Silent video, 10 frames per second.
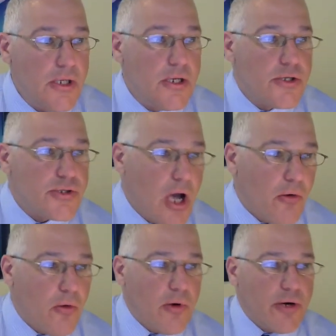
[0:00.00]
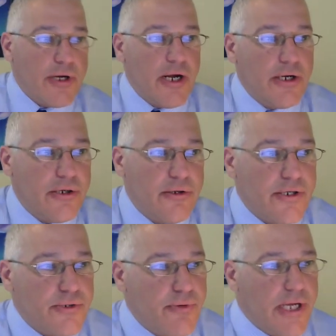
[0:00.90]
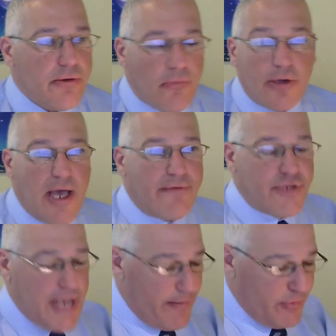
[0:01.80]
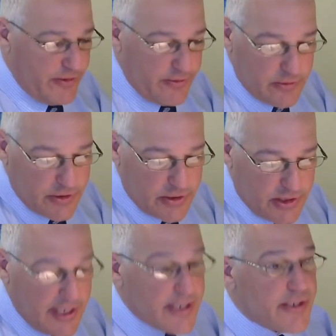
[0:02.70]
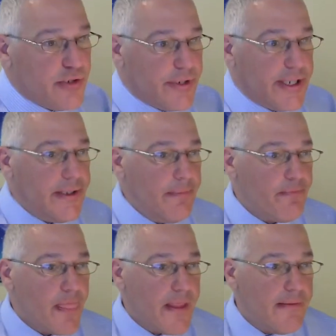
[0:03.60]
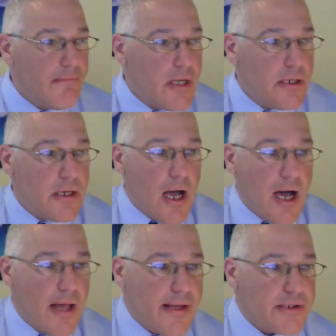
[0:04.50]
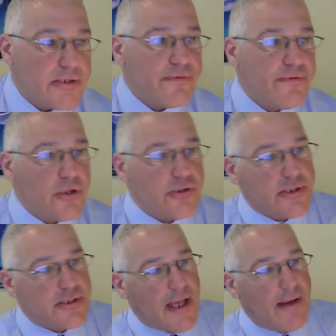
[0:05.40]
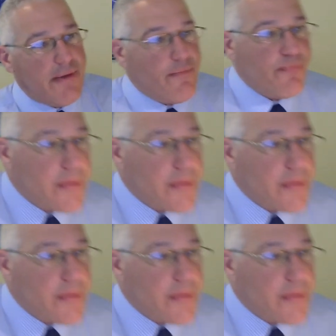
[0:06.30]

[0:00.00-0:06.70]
So, what are we going to do this week? Well, you have Chapter 6 to read. That's your first assignment.